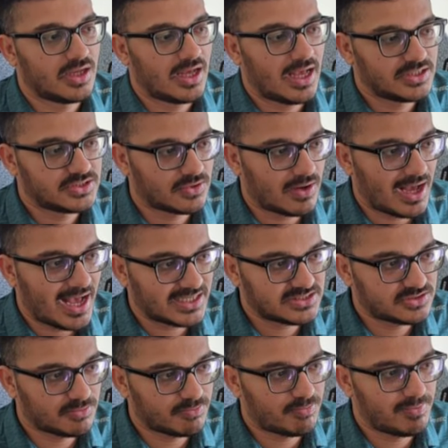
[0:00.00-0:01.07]
So it has to
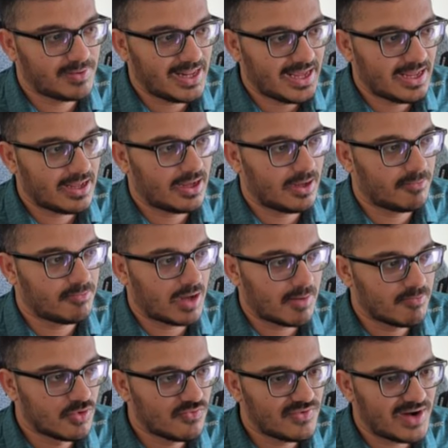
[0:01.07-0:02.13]
play a
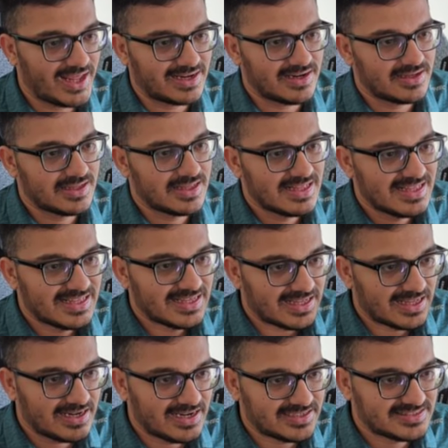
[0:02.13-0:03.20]
move like,
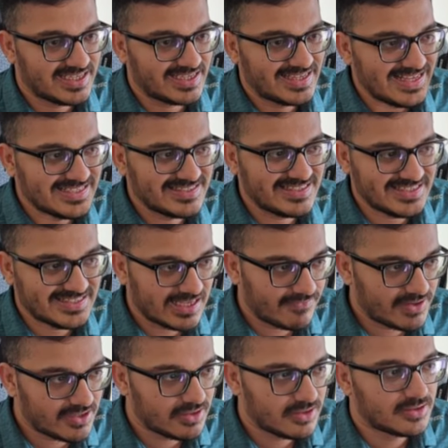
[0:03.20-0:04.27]
let's say, king
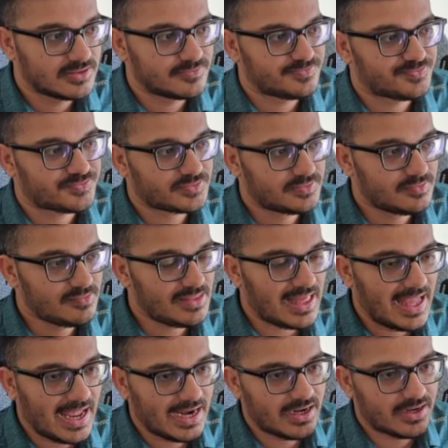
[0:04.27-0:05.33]
c7.
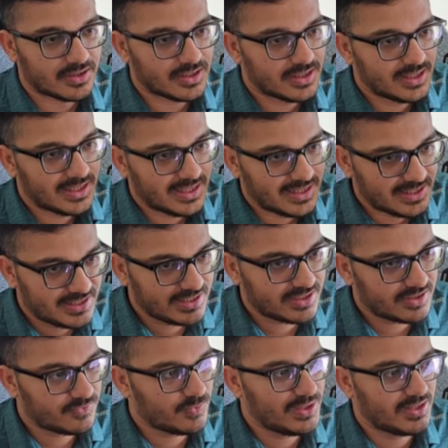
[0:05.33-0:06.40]
And here
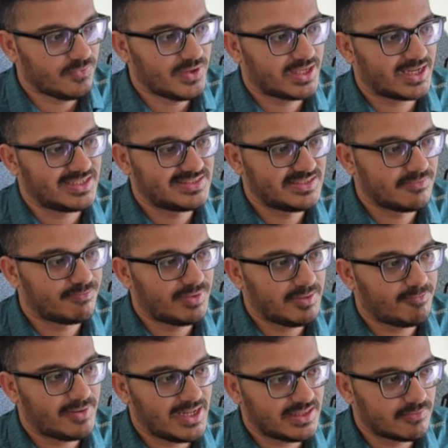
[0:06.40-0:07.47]
we can simply
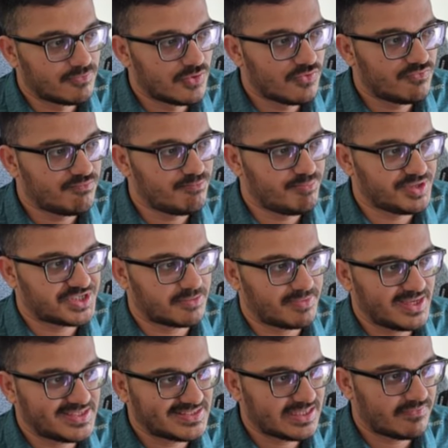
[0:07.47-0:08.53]
play the move bishop
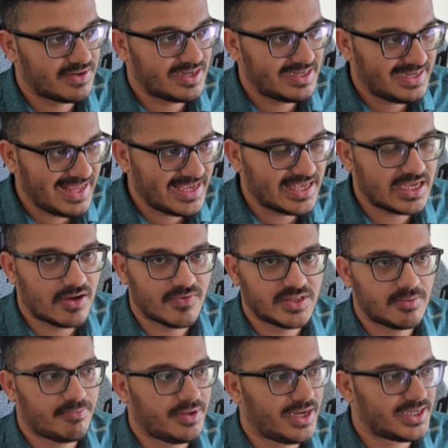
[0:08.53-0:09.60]
a7, taking away the
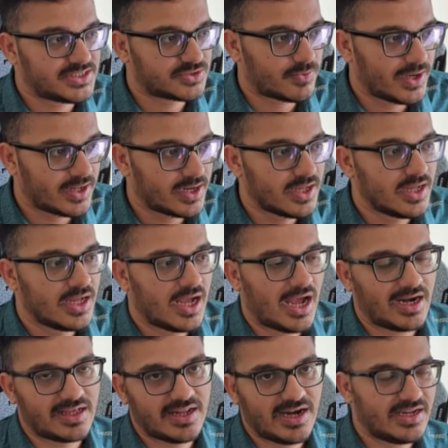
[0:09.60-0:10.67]
b8 square and
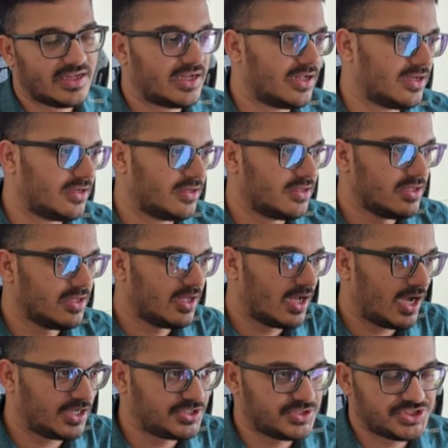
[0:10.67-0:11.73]
creating a
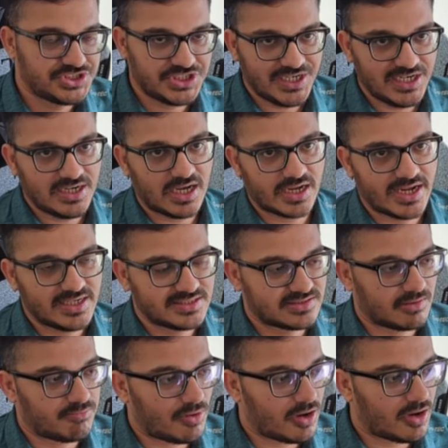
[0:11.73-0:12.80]
shield against the
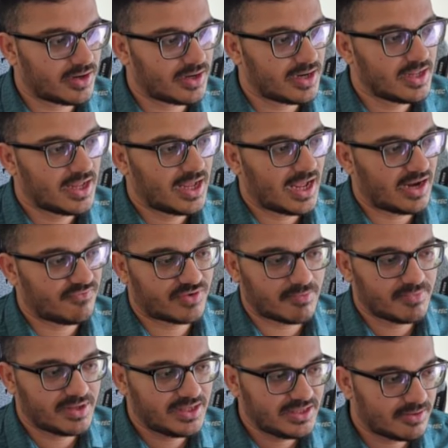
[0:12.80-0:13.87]
pawn. And from
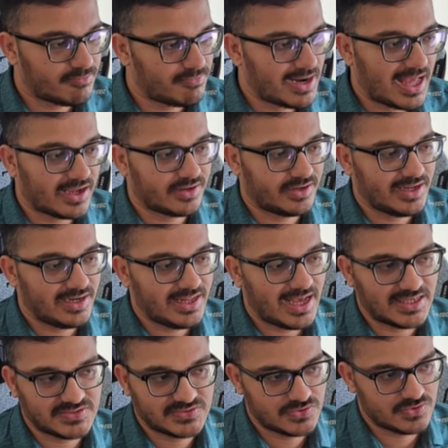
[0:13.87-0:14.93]
here, black really
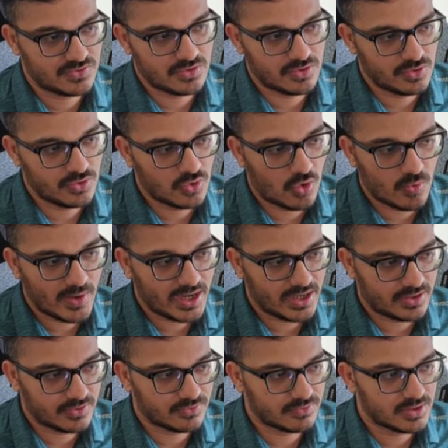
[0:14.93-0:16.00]
has no way
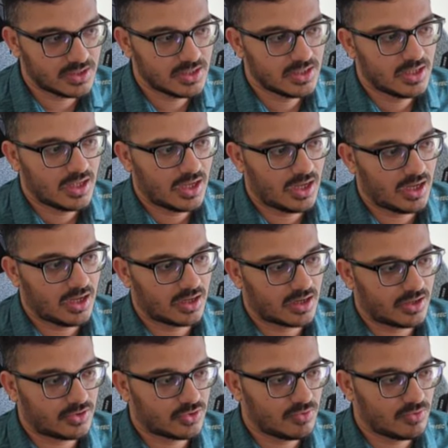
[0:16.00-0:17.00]
to control.